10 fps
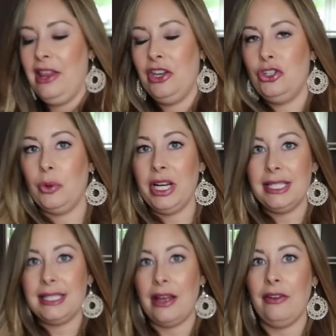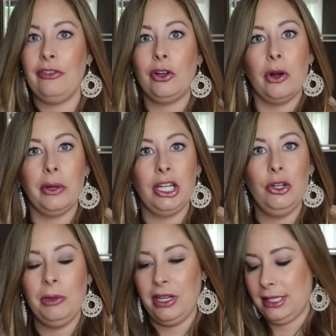The joys of growing a
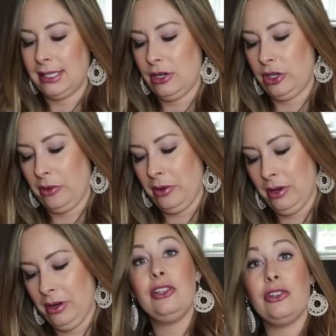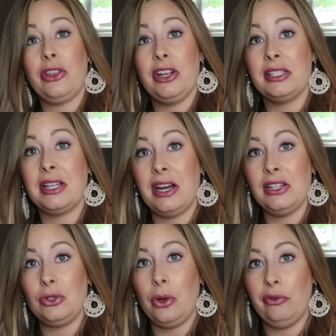human inside you. These are things that
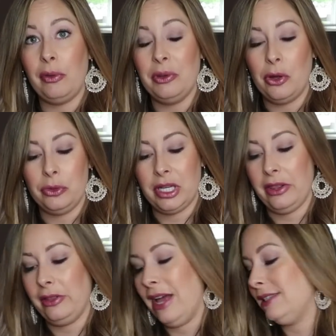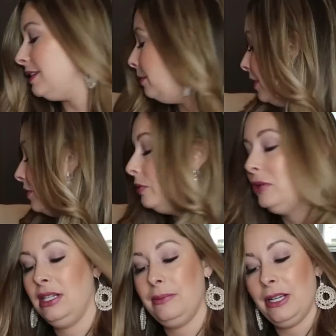I stole from the hotel the last time that
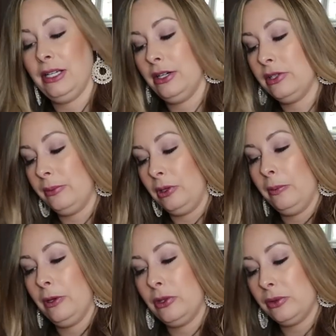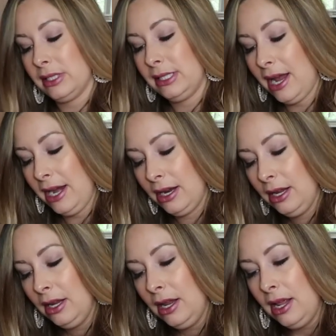don't need to be in here, so I'm gonna put those aside.
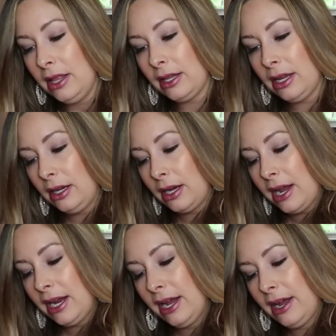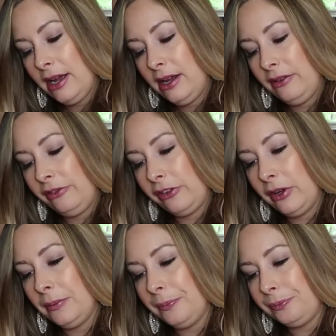Then I
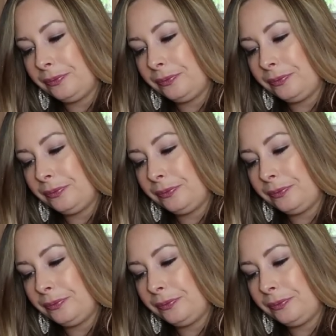have